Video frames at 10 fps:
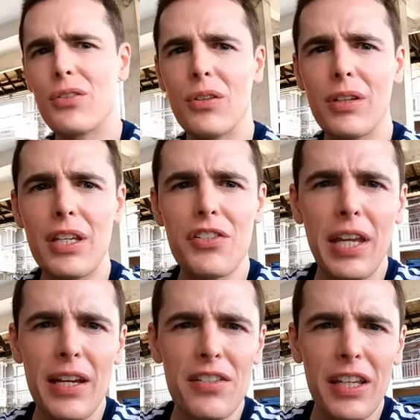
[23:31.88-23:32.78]
So this
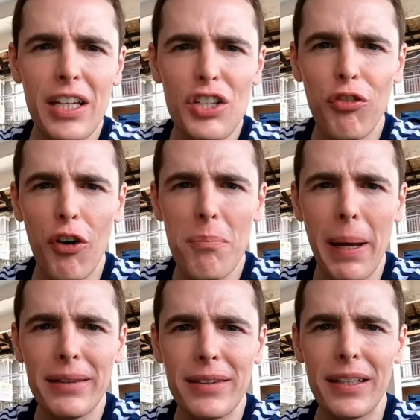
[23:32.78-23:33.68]
tastes like it's
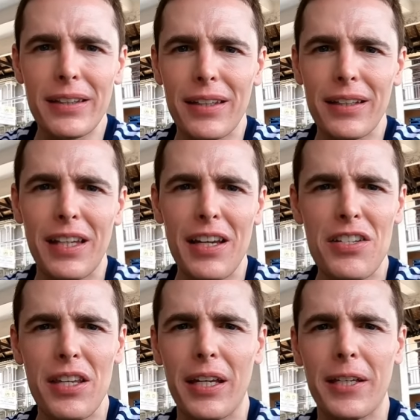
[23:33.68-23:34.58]
fermented. It
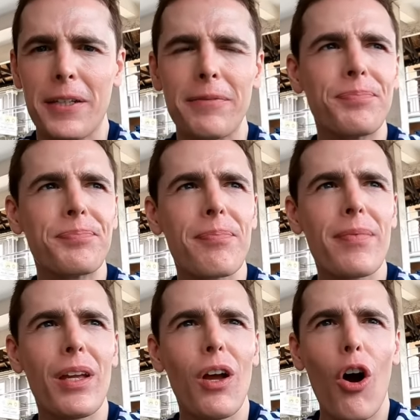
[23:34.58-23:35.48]
tastes like
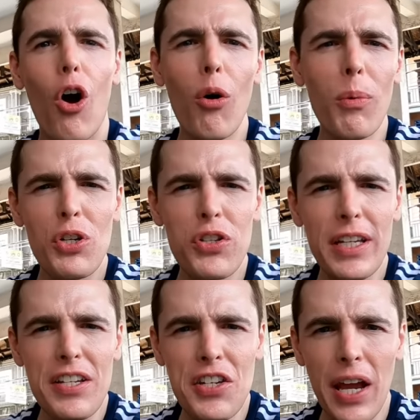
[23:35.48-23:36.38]
almost
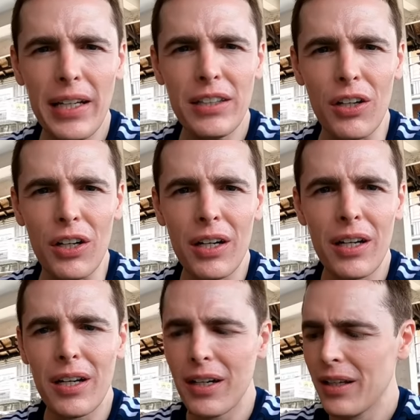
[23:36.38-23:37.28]
like cider,
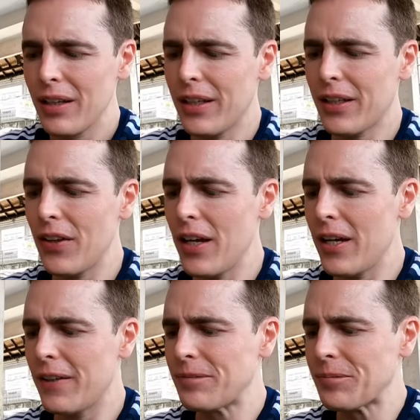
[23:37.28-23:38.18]
like
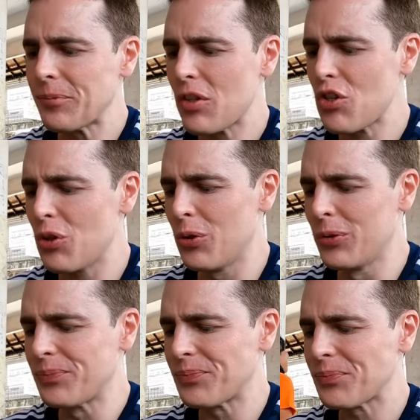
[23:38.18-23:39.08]
that.
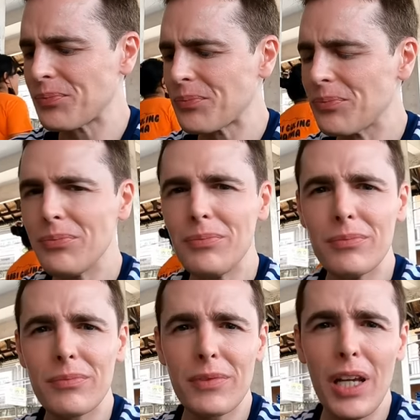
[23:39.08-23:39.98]
So
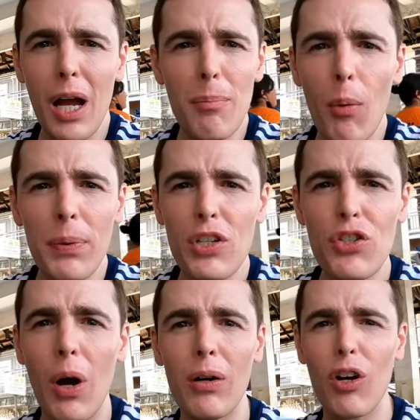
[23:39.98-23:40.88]
yeah, I'm hoping
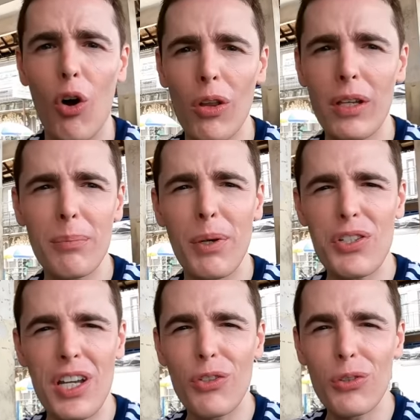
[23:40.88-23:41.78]
it's not alcoholic
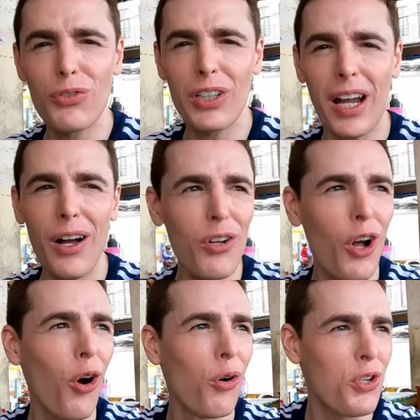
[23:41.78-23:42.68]
because I don't drink
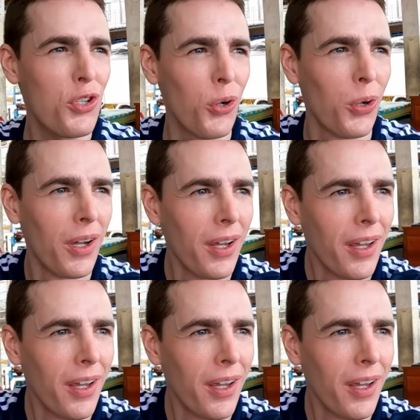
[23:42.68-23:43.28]
alcohol. So